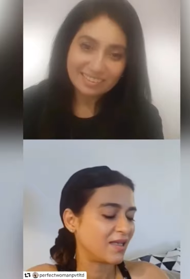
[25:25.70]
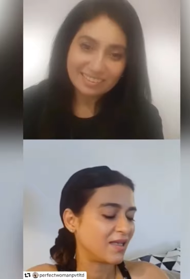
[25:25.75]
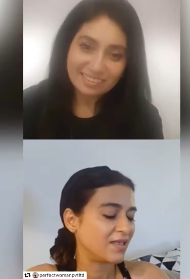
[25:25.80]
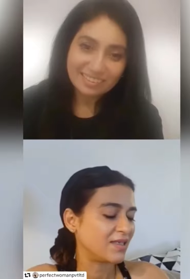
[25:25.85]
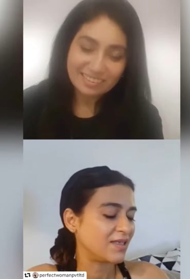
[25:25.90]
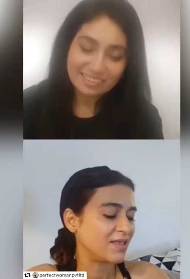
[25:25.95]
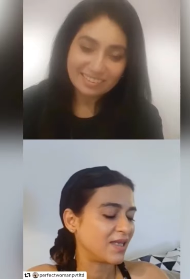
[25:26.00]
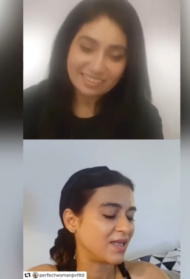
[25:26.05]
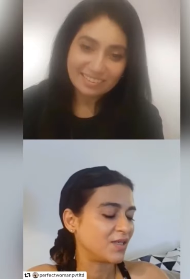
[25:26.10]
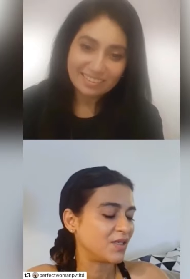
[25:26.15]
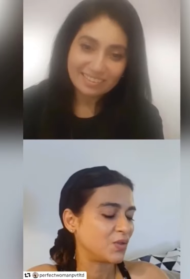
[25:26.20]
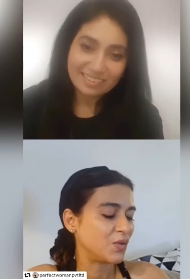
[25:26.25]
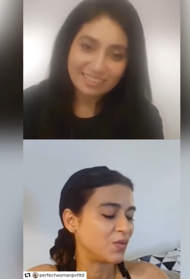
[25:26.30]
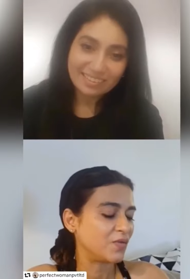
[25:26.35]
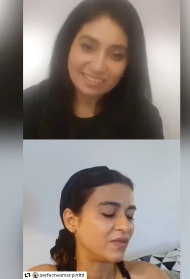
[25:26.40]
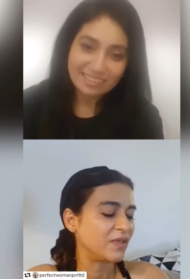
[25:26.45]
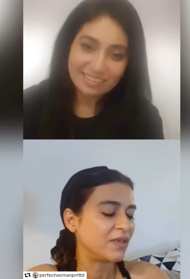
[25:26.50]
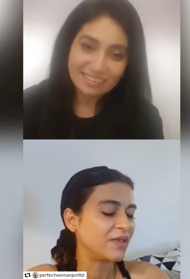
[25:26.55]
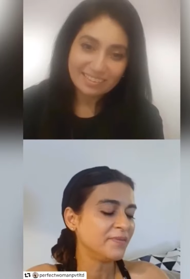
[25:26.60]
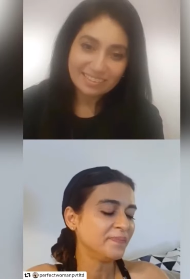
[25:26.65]

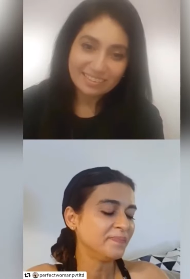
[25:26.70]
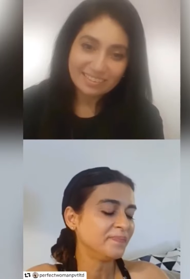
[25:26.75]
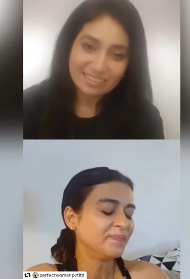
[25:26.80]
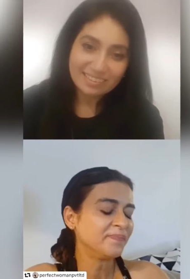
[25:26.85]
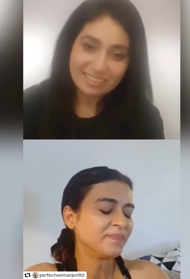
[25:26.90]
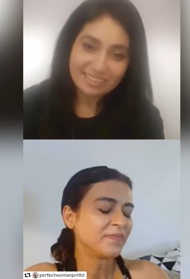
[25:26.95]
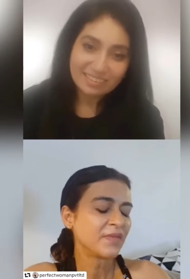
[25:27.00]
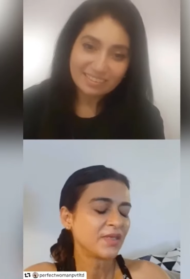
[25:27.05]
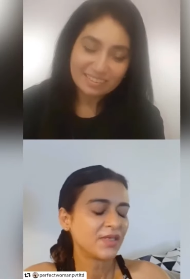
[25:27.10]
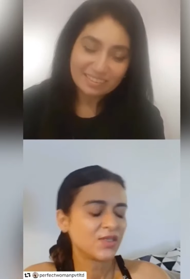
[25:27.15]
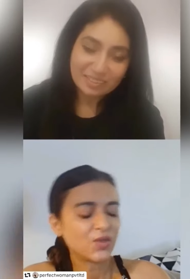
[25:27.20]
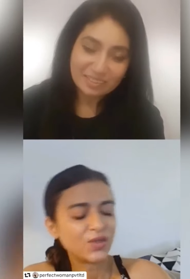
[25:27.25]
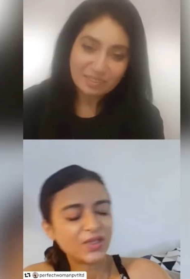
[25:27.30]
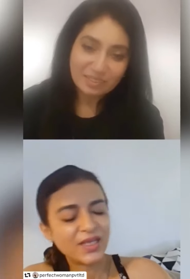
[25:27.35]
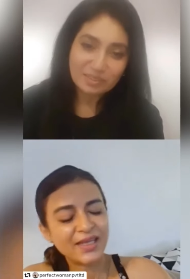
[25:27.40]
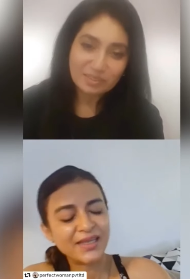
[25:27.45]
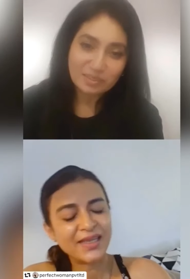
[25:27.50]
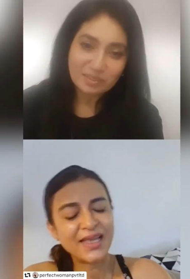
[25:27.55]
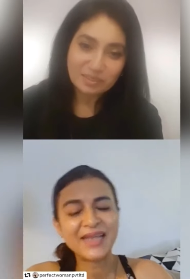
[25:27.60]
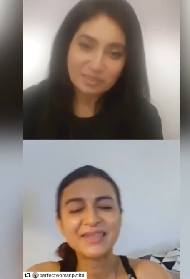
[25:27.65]
Speaker 1: And uh, there's been lots
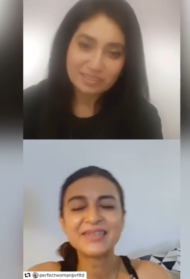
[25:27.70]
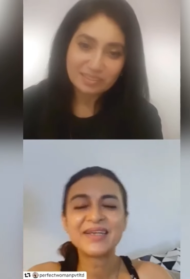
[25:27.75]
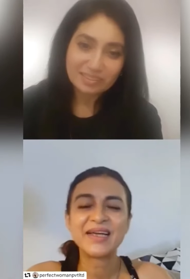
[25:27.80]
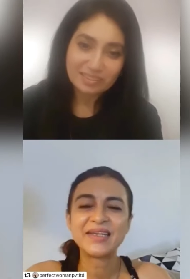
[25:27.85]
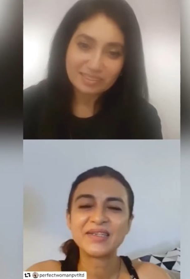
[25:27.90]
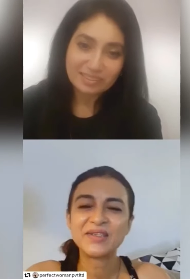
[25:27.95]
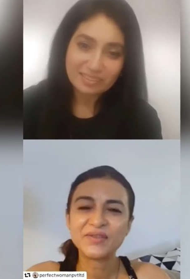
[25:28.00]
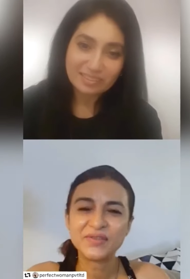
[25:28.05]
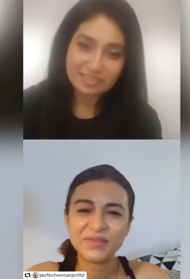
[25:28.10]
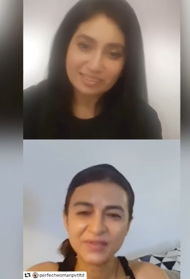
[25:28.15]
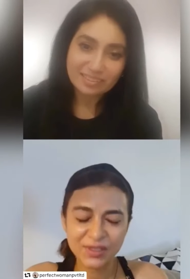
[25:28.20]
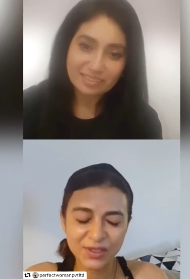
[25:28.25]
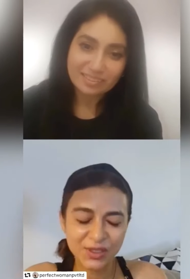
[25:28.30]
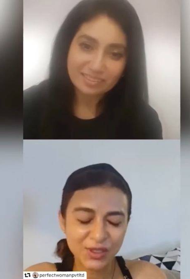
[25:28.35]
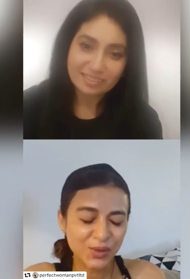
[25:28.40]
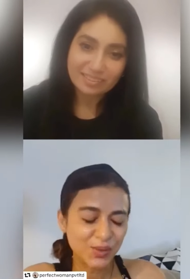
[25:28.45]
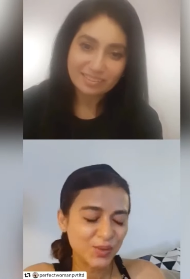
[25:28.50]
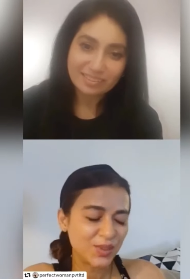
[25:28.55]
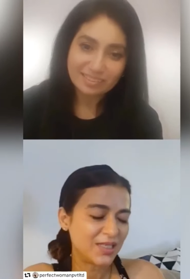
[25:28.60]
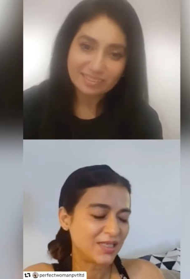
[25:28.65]
of actually up and
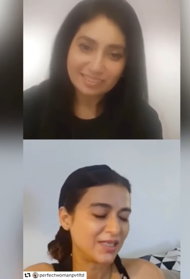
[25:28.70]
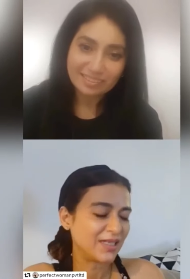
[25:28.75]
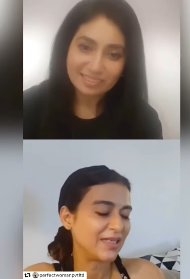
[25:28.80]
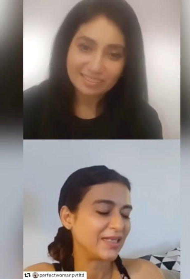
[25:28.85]
down. I